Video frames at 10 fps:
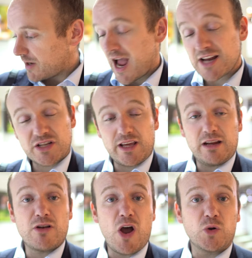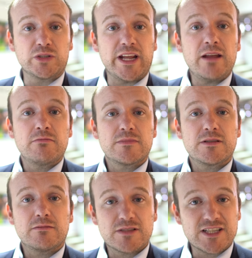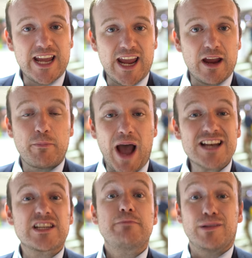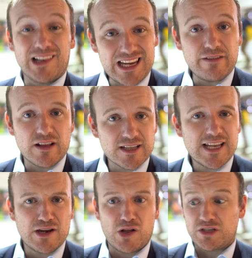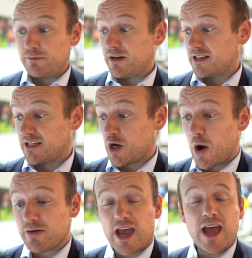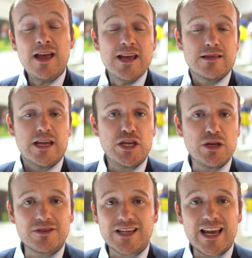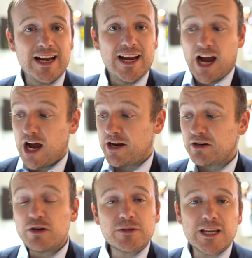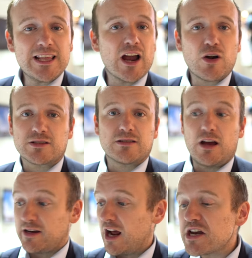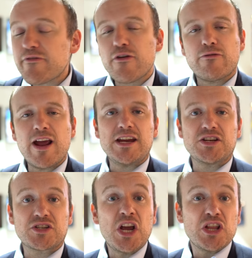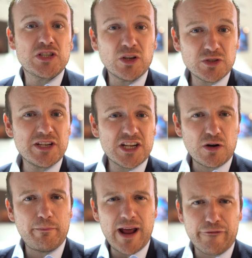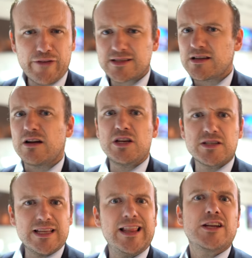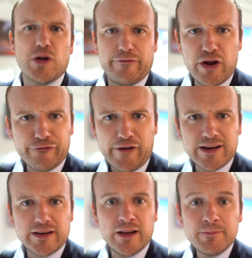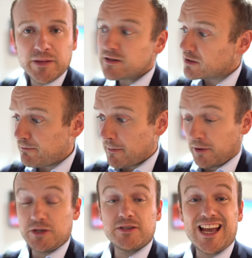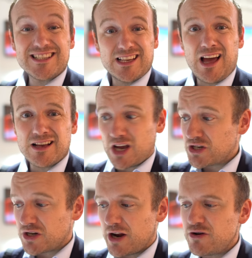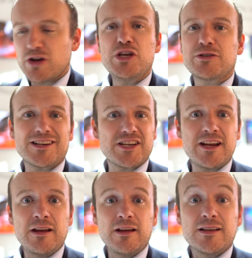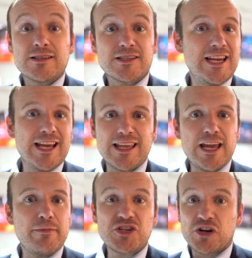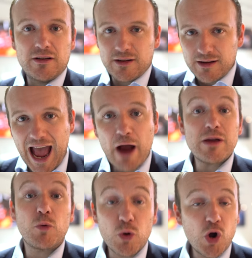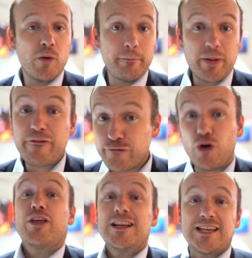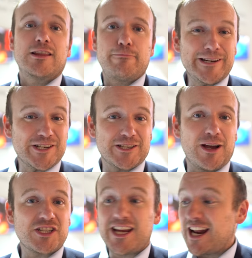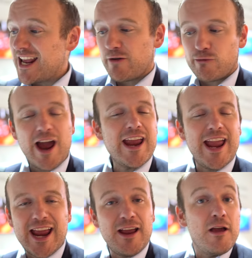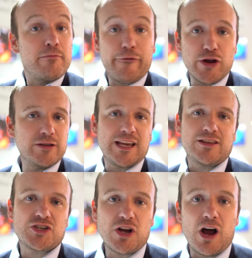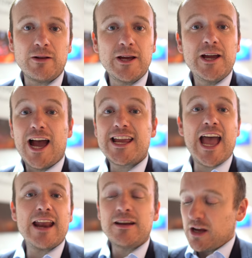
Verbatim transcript: actually not only seeing but actually believing the technology, because they go out there, they use it, and you see that across a different range. There's also additional benefits, so using the electronic viewfinder, some people are using SLRs and not used to actually seeing the image, how it will come before they take the picture, so actually getting it right before you take the shot, again,